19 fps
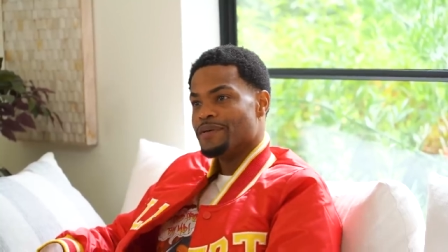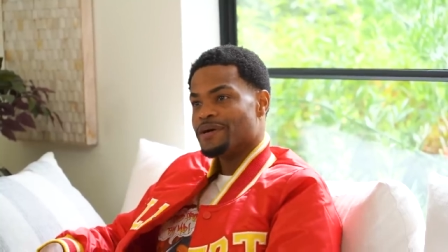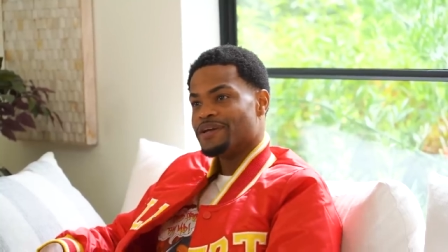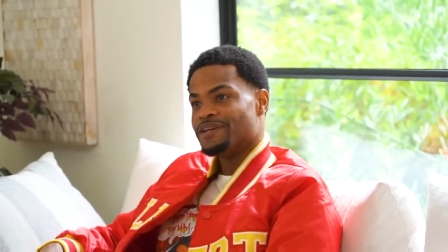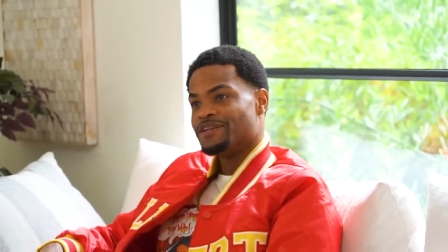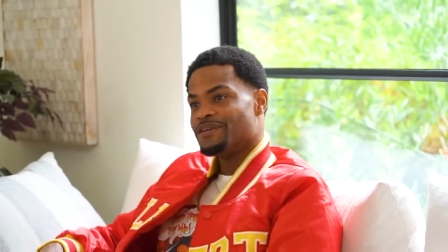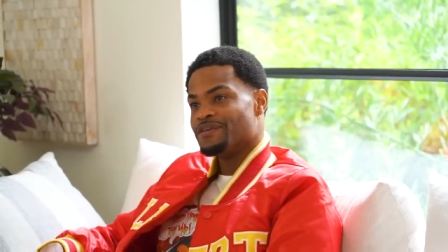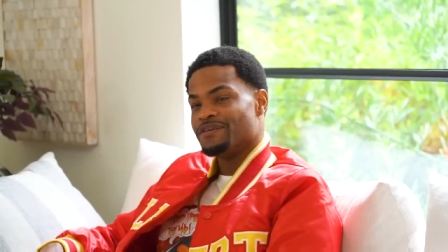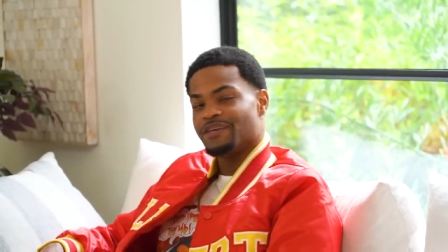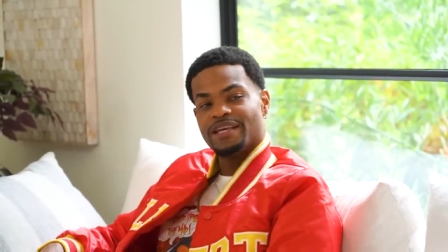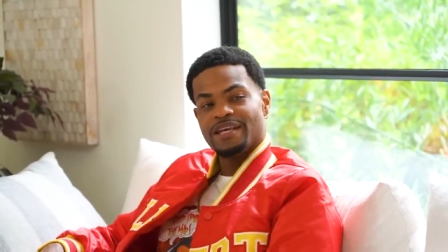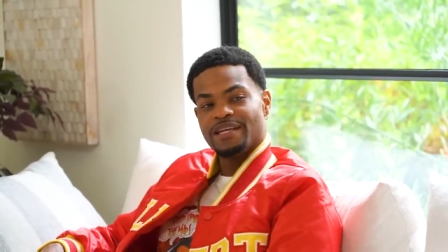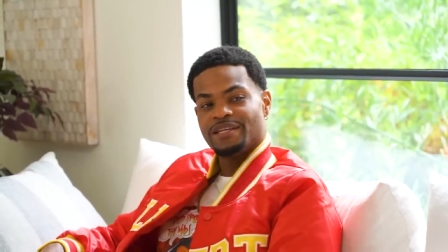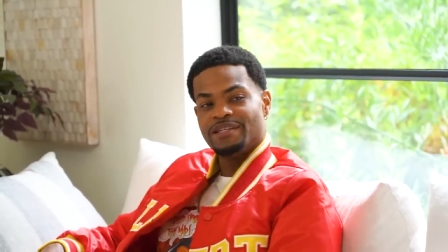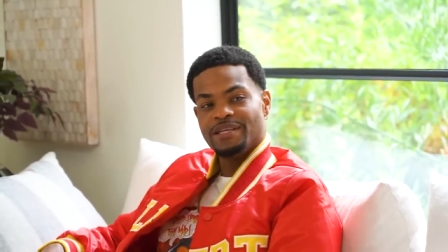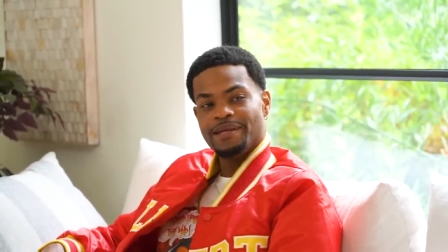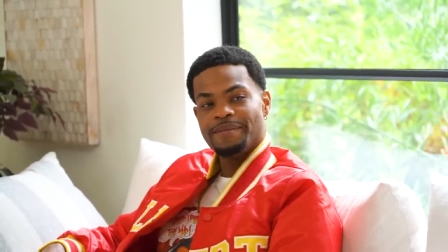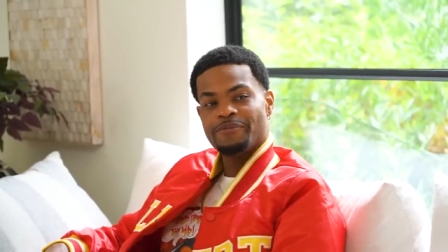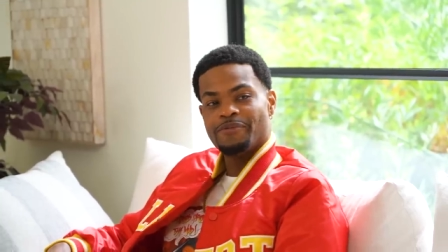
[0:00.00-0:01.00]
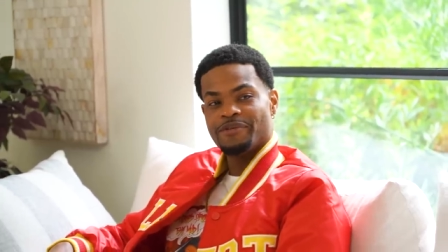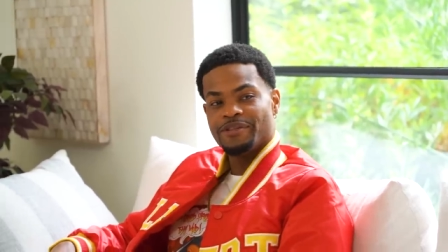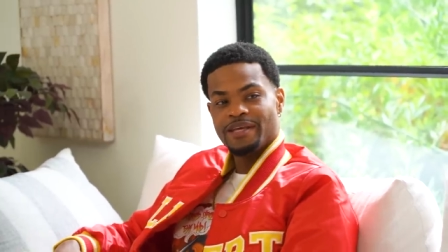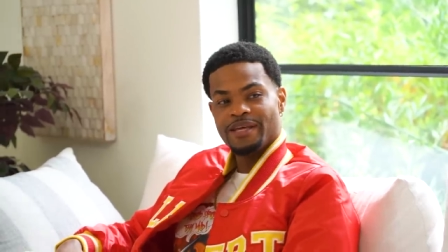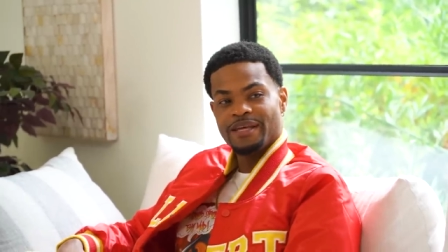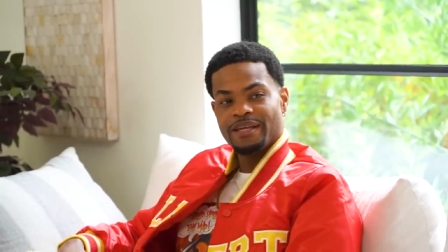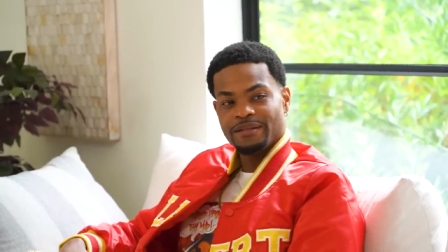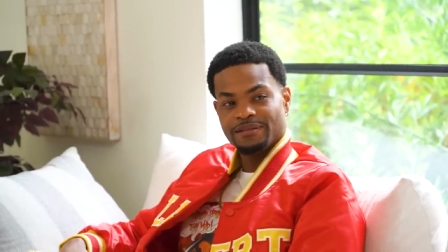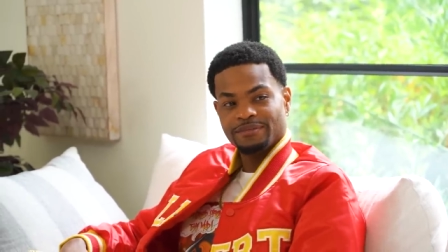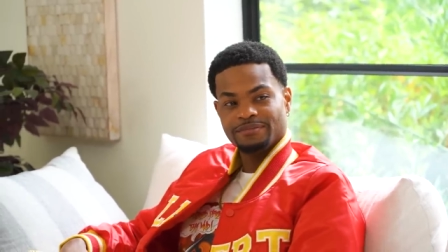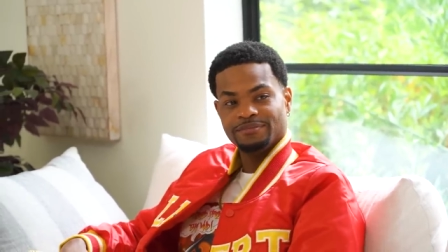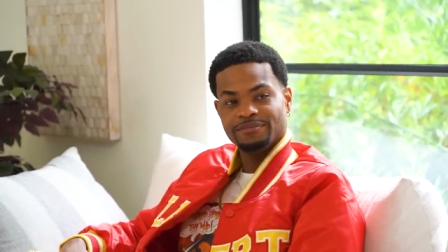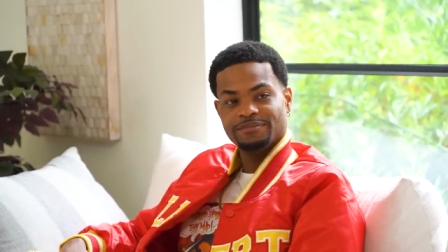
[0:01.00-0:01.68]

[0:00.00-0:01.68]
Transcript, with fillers: but it mm. don't get deep within.